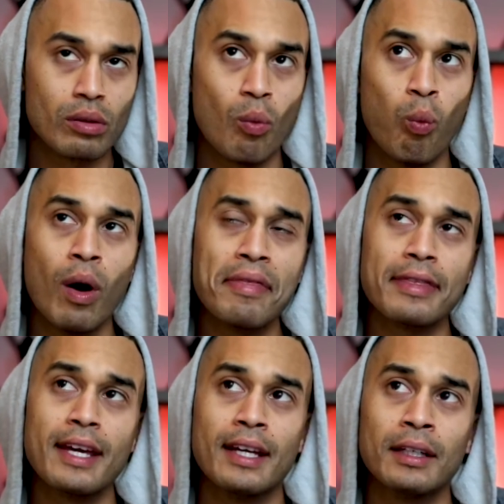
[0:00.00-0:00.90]
one
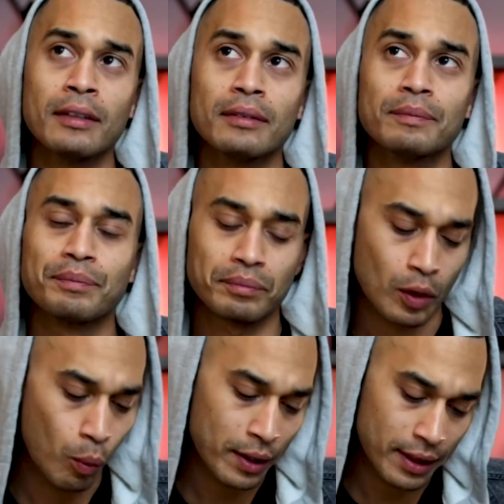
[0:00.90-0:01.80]
thing,
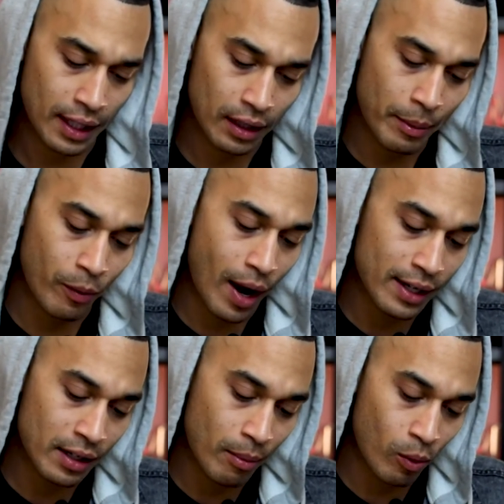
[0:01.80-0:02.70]
let me write
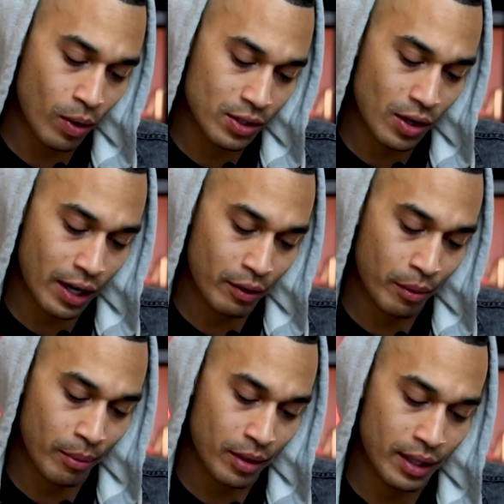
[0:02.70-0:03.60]
a number one so I can
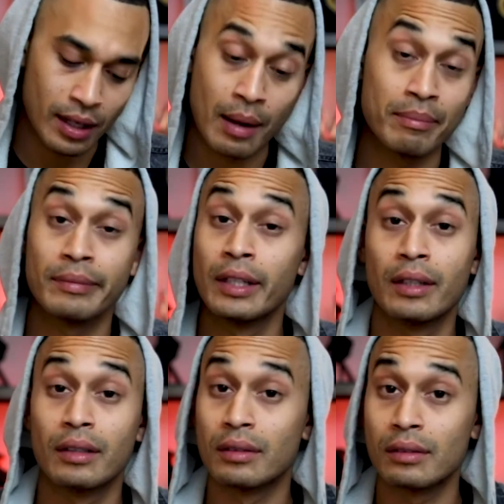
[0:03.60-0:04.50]
remember that
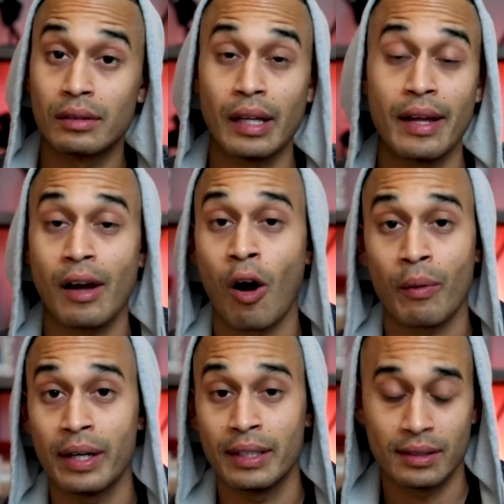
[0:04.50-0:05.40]
I'm
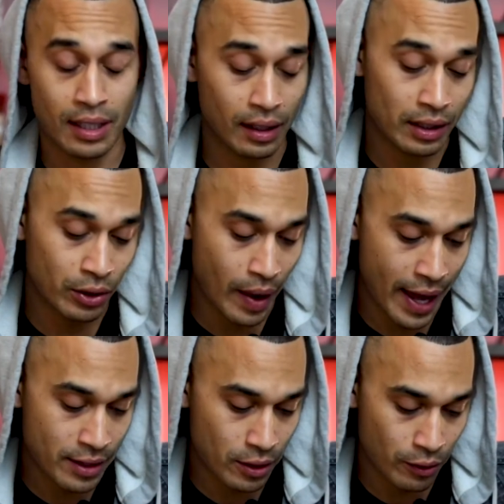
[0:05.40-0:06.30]
already telling you
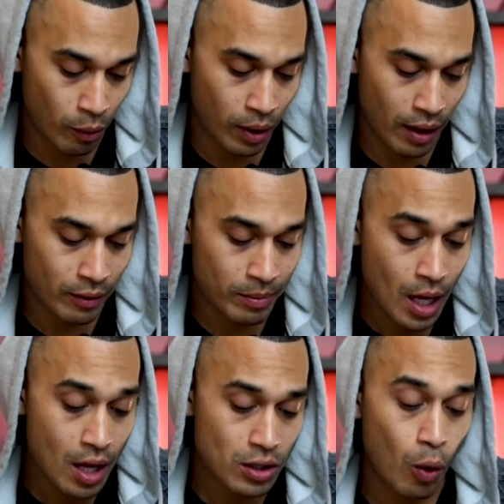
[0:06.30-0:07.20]
answers for one of them.
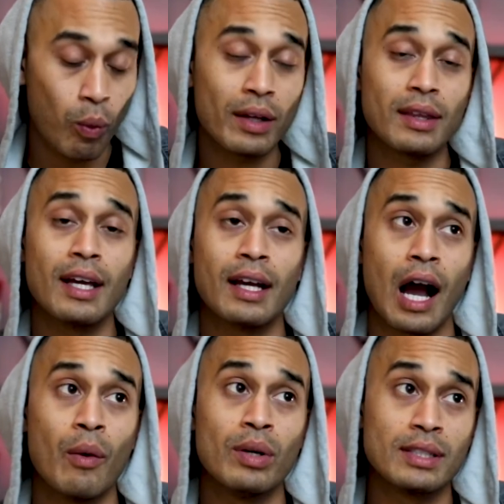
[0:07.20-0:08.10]
So one thing
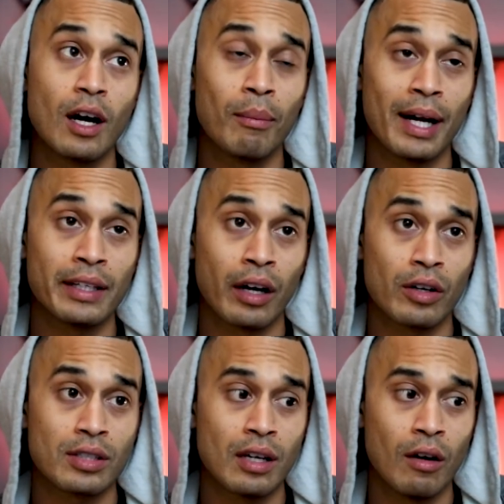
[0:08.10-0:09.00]
I would tell my younger
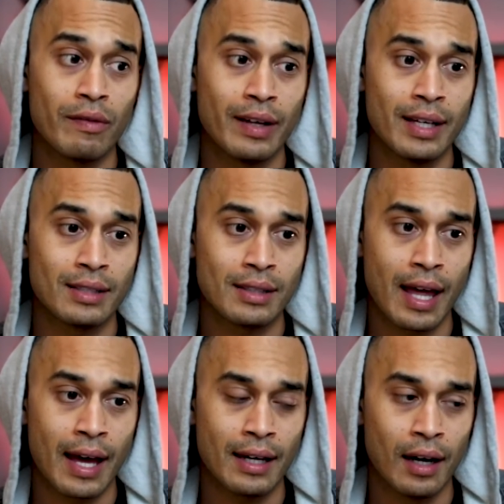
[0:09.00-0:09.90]
self is
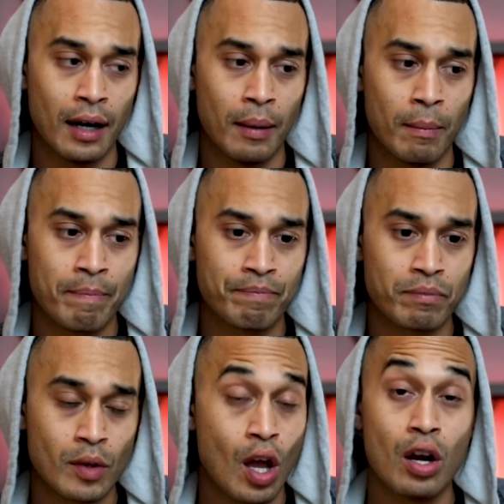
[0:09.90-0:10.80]
that
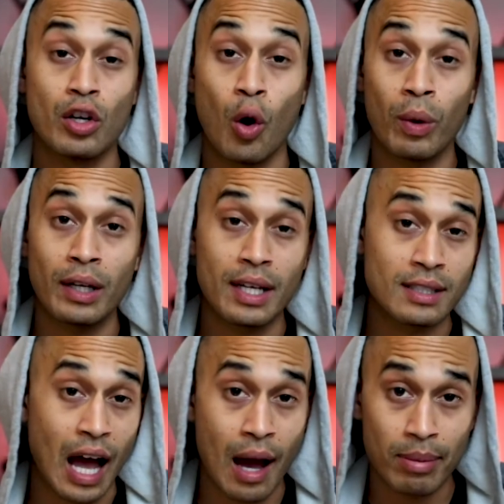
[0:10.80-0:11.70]
no one is
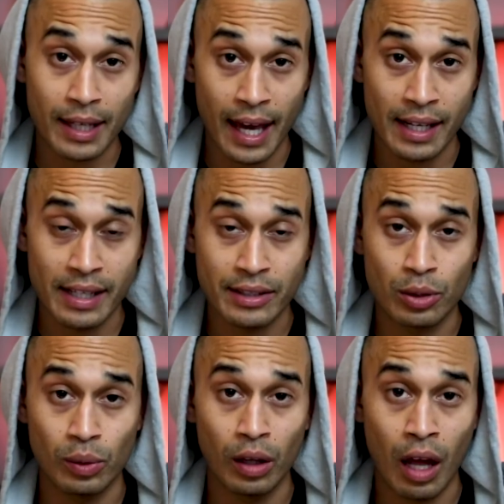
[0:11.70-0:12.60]
obligated to
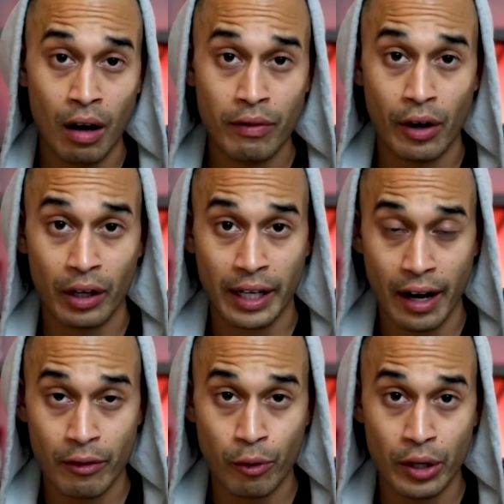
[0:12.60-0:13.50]
love or
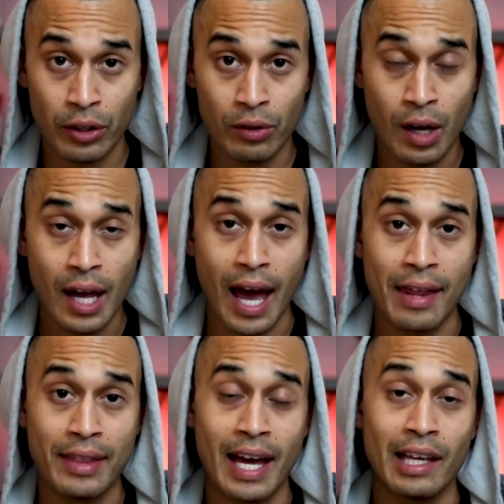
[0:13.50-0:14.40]
care for you,
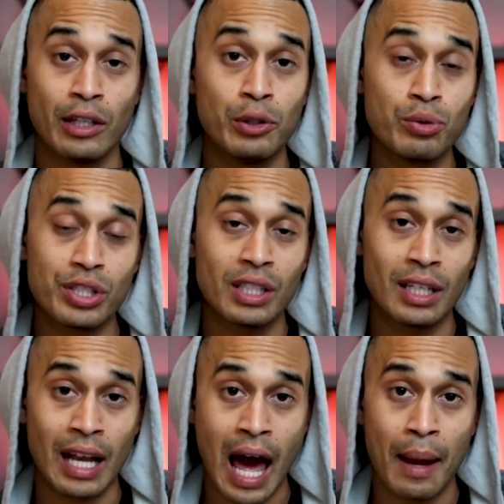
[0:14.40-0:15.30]
and that you should
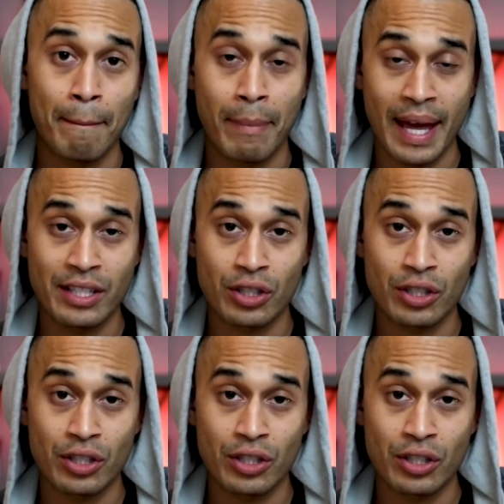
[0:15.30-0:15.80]
not base